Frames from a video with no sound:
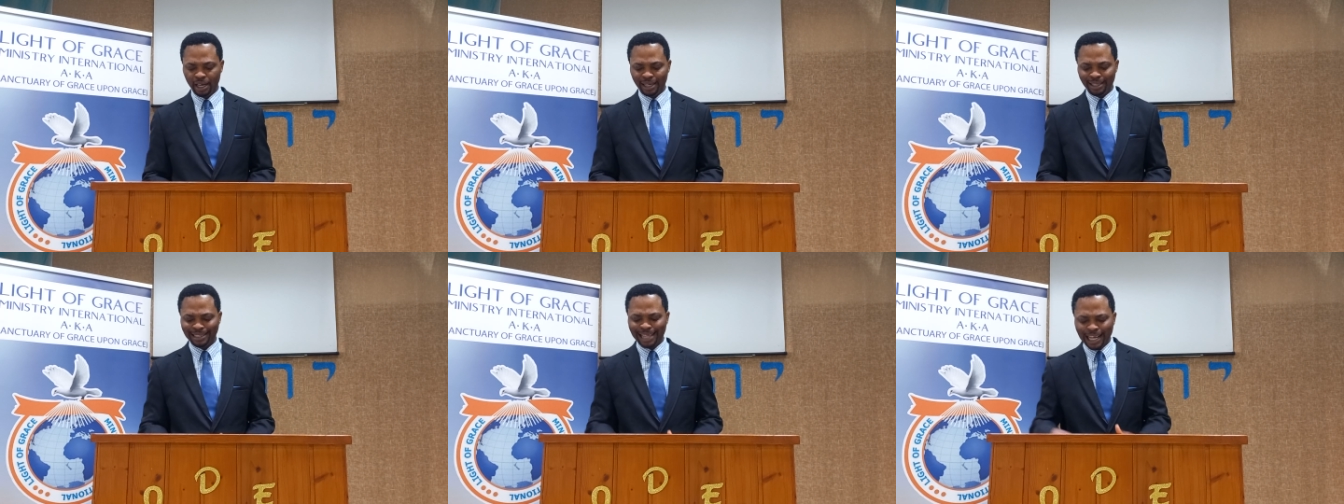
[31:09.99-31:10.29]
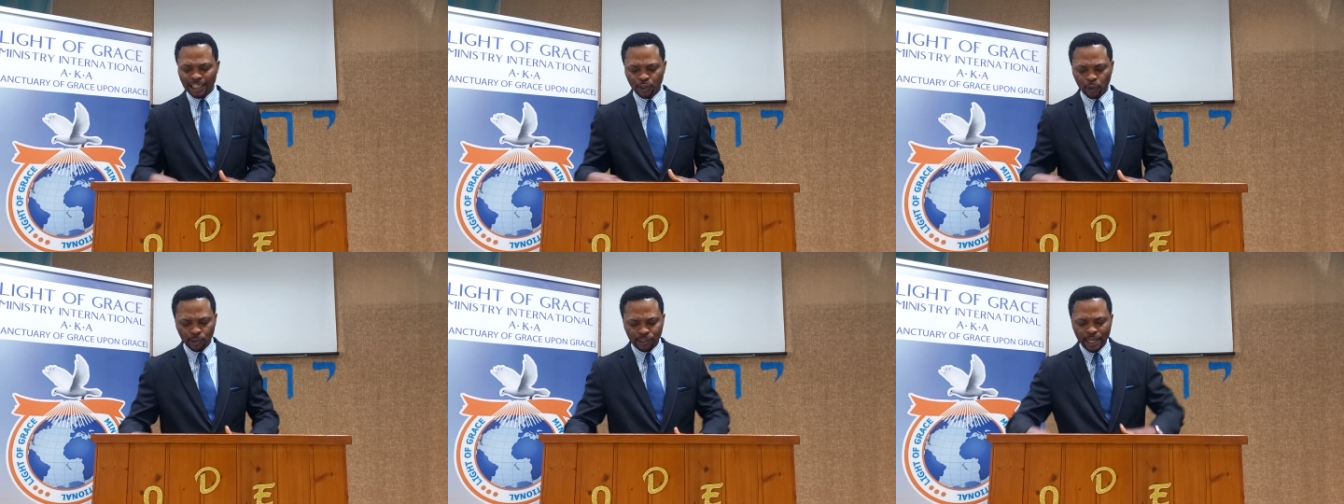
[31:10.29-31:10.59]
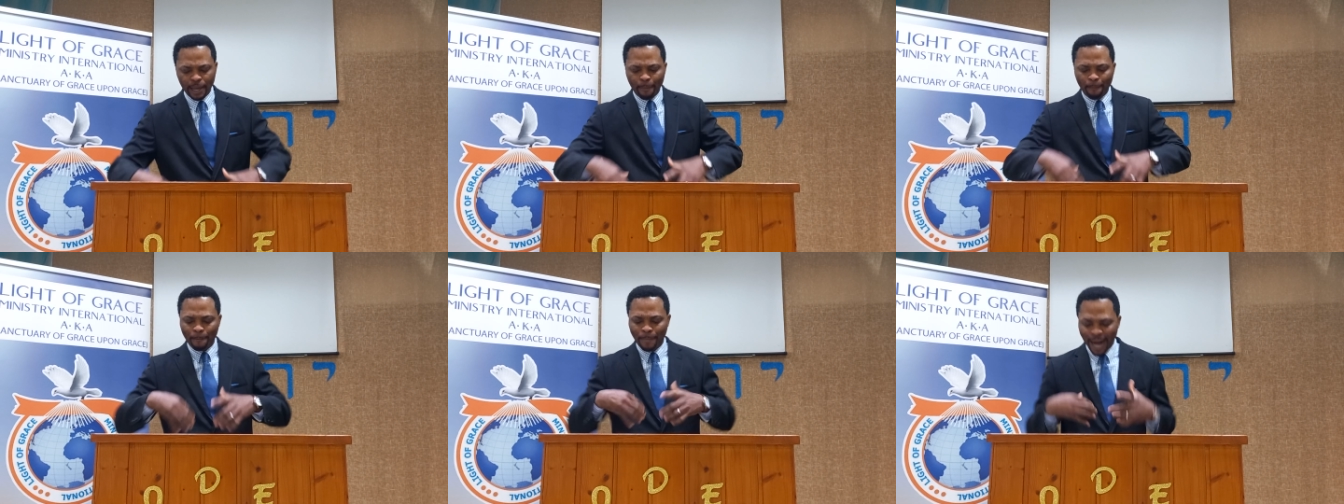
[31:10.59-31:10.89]
That's to
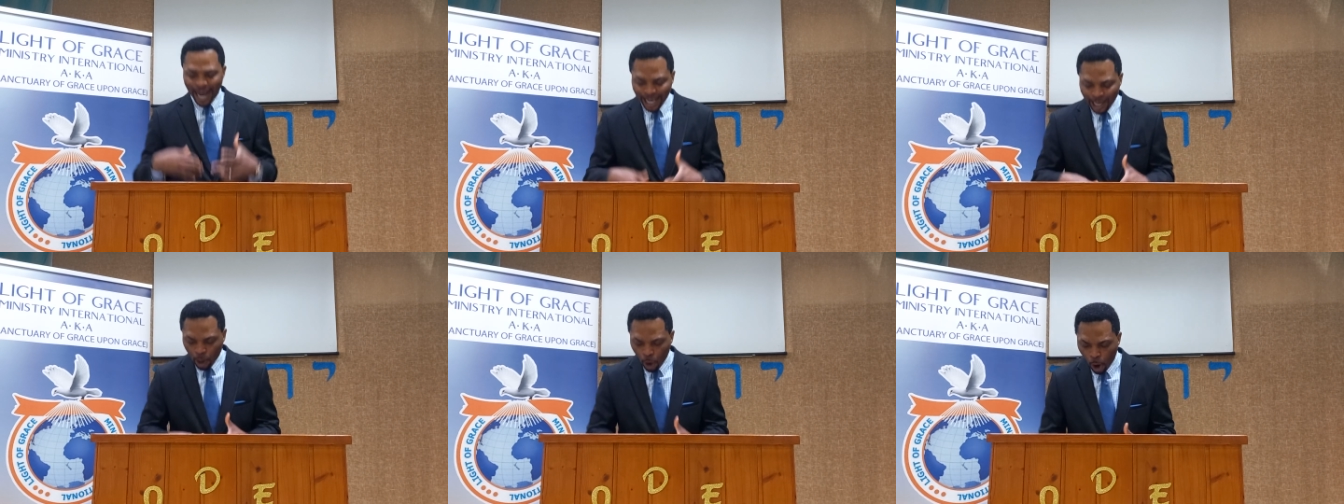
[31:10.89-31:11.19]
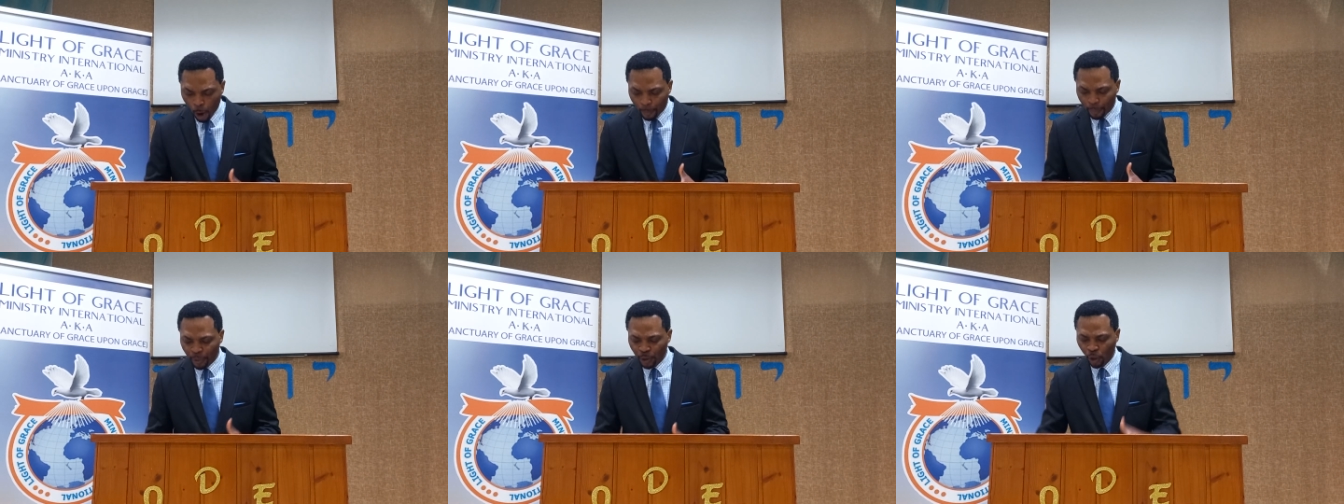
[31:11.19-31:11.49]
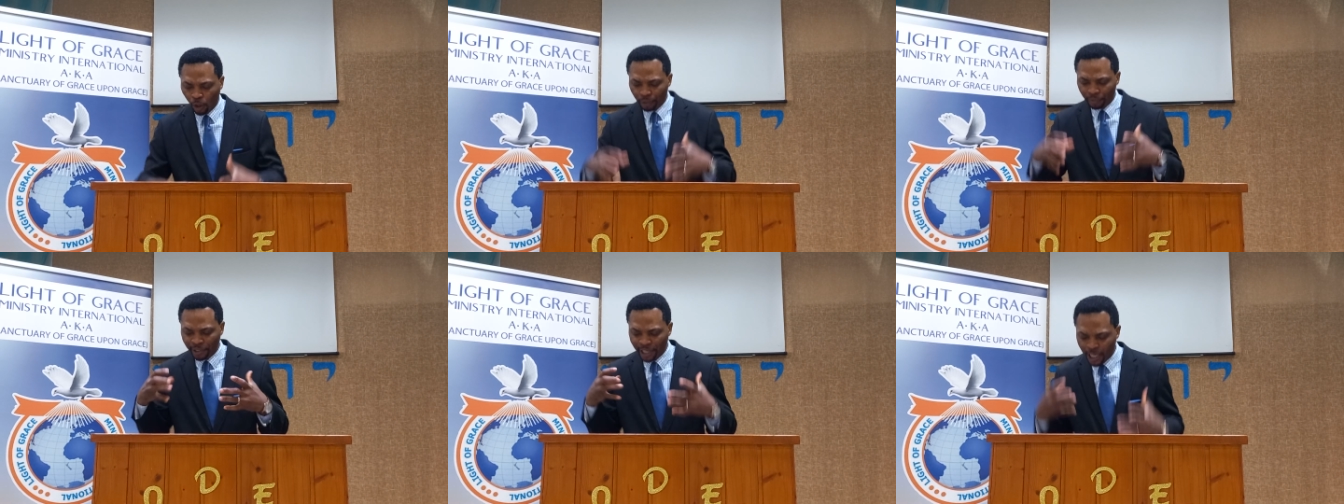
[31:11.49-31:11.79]
say, back up
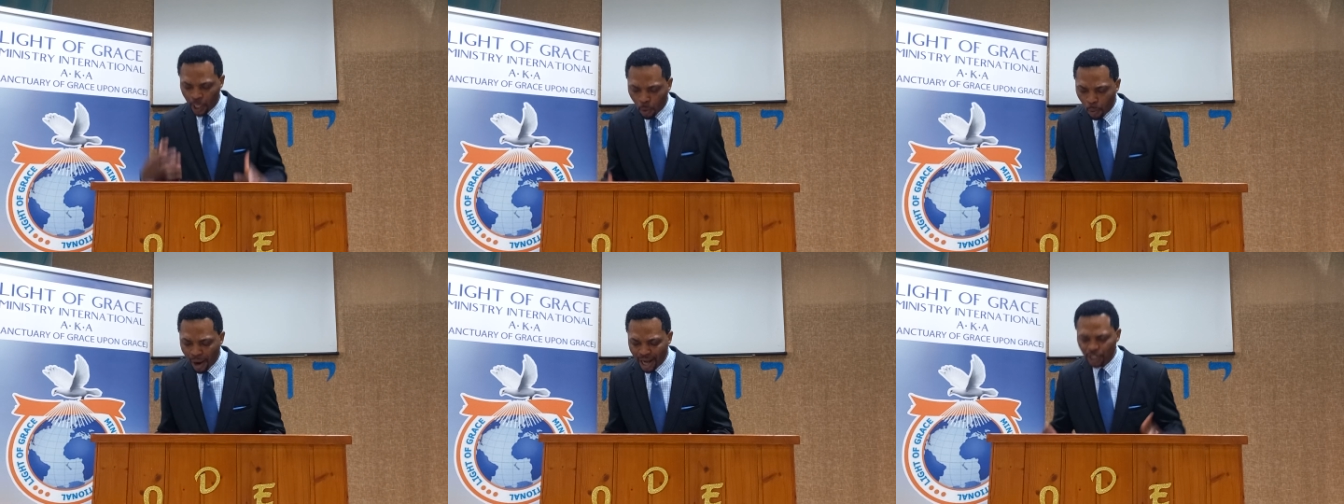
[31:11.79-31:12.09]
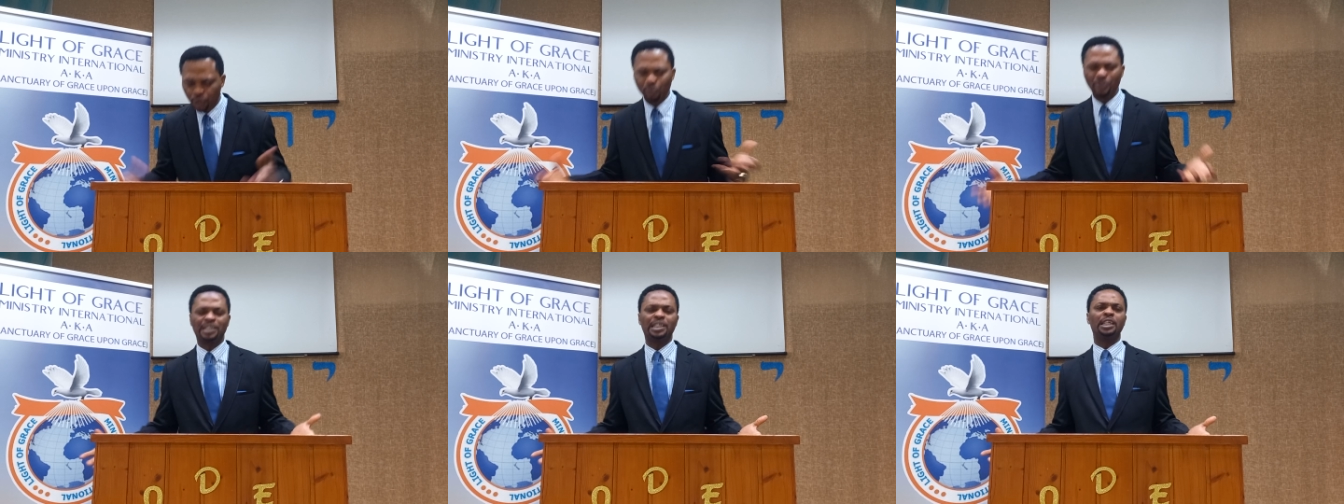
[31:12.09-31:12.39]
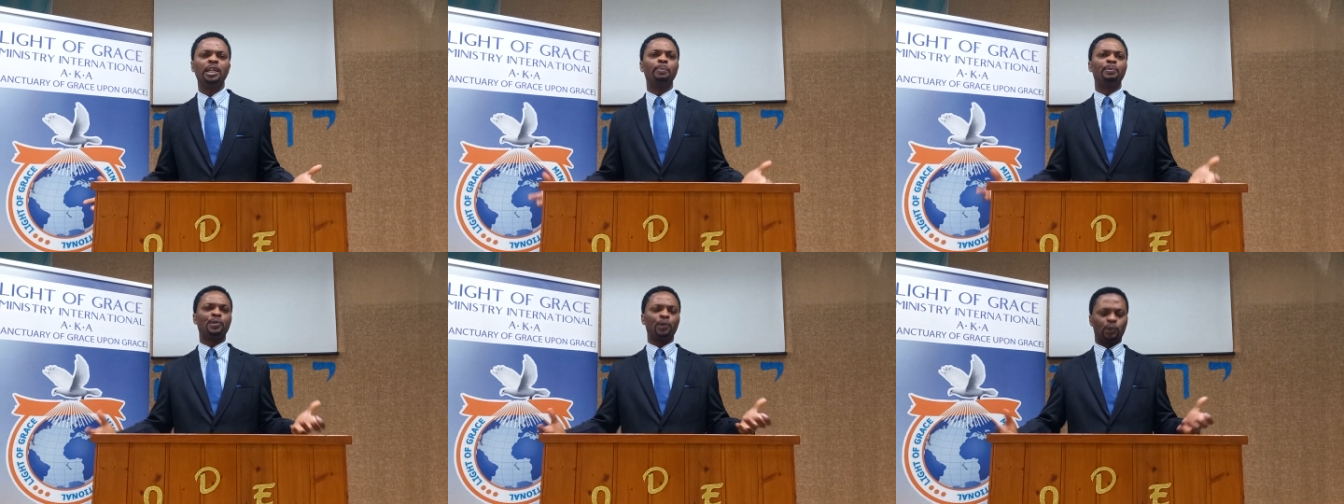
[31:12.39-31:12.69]
your request with
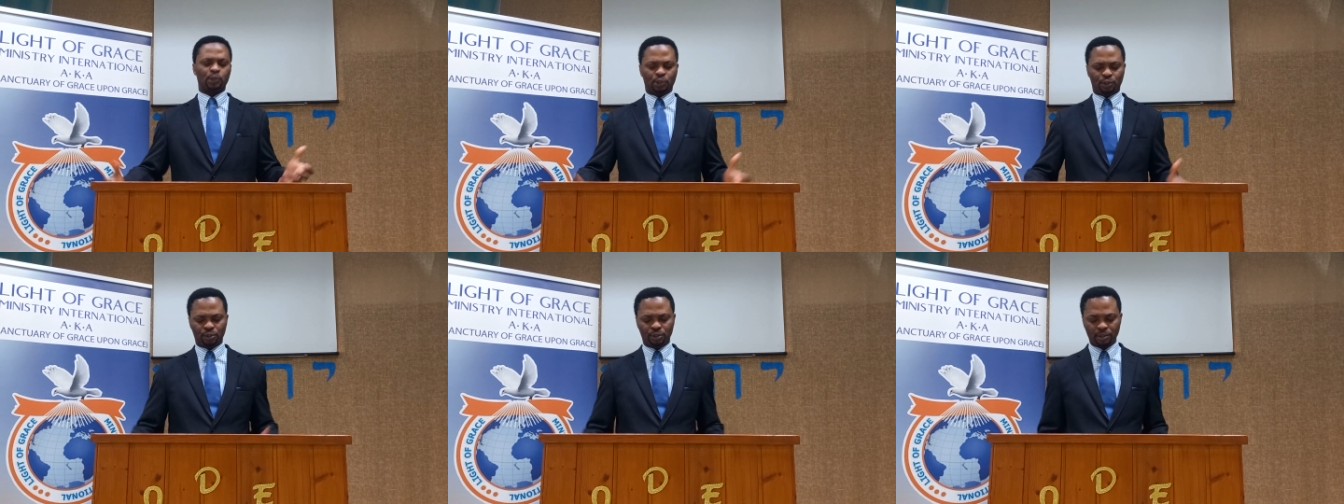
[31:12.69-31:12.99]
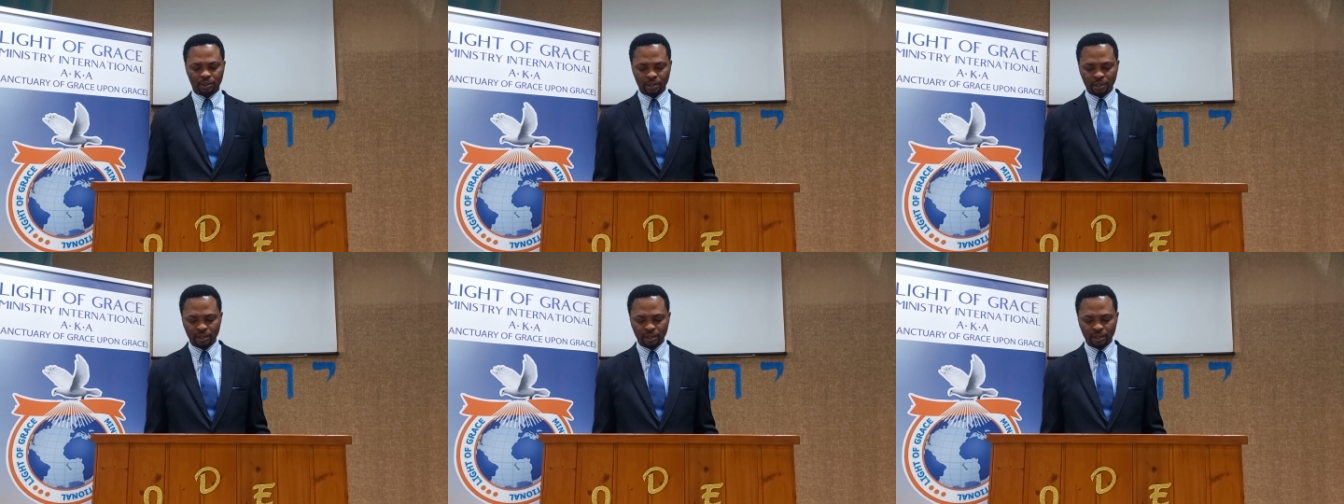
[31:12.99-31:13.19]
scriptures.